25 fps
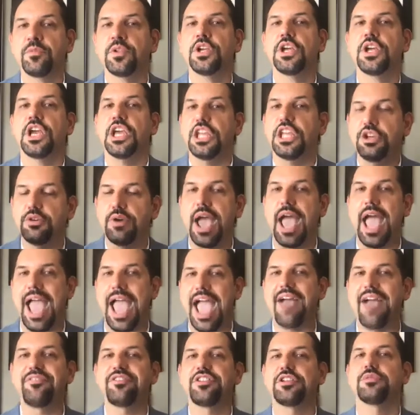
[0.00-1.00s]
you
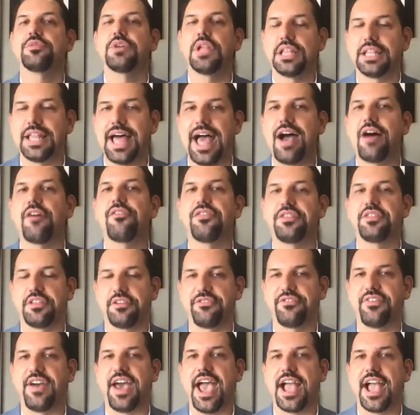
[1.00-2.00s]
have to allow for the
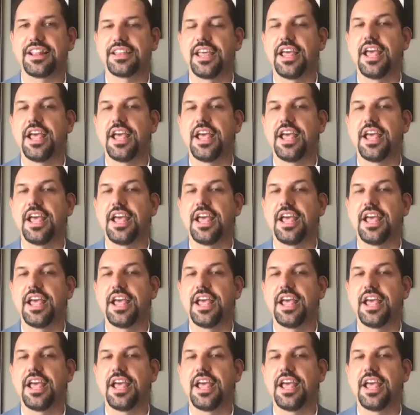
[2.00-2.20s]
fact